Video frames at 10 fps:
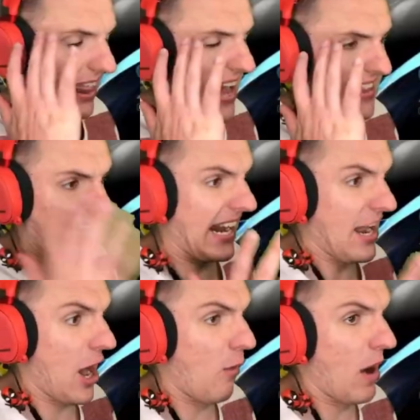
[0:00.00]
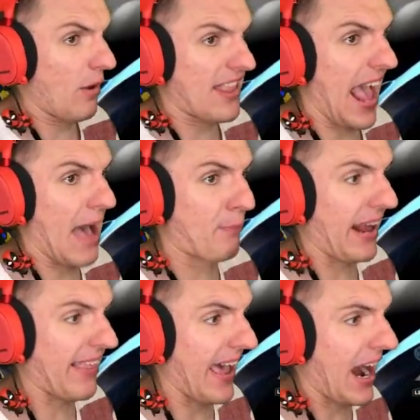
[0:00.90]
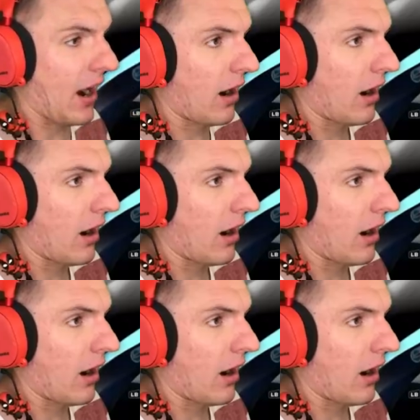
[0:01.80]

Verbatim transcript: like didn't know what was happening there.